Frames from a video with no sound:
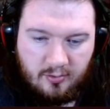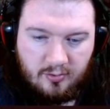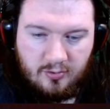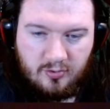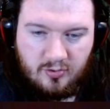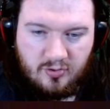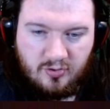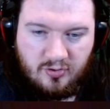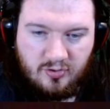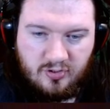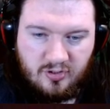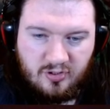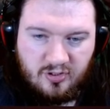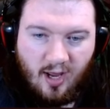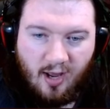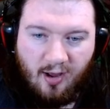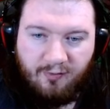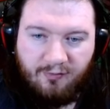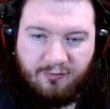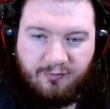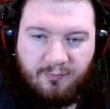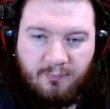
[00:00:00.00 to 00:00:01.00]

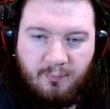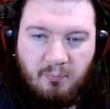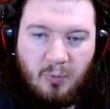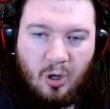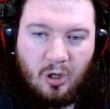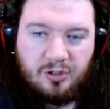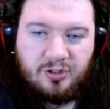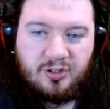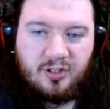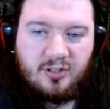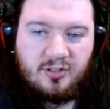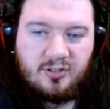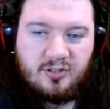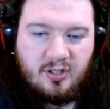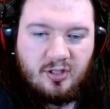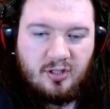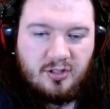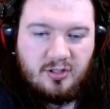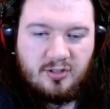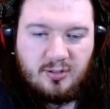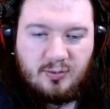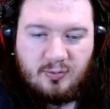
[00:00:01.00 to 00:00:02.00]
Stuff modders
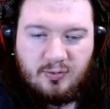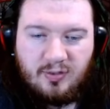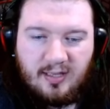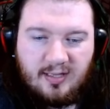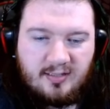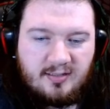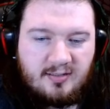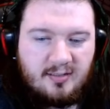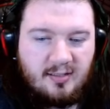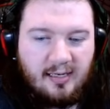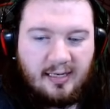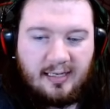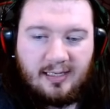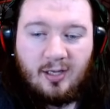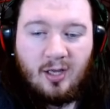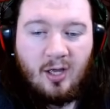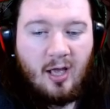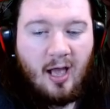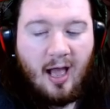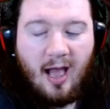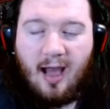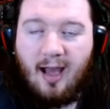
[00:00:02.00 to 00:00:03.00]
could do this, like.
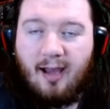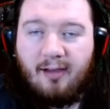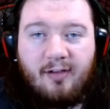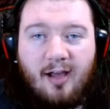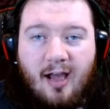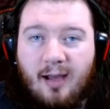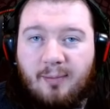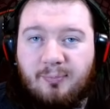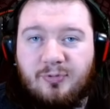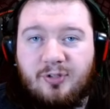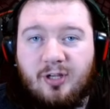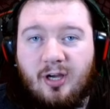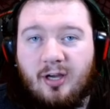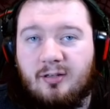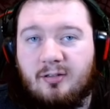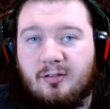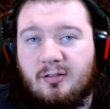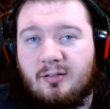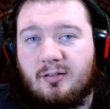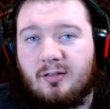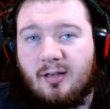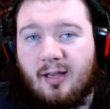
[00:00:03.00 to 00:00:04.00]
I'm done.
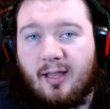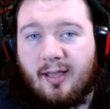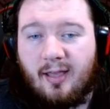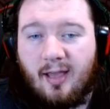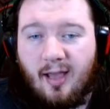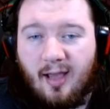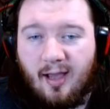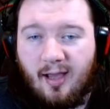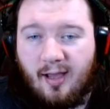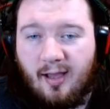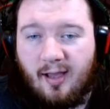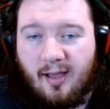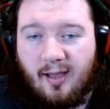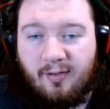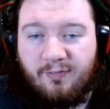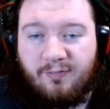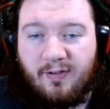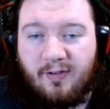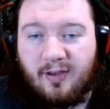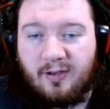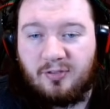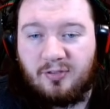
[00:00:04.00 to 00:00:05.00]
Like, I
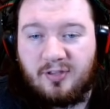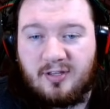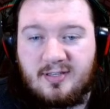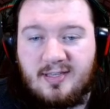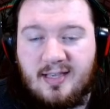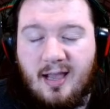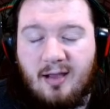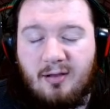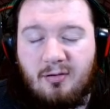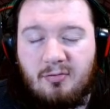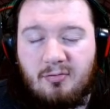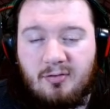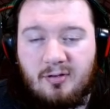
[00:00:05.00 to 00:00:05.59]
figured this out.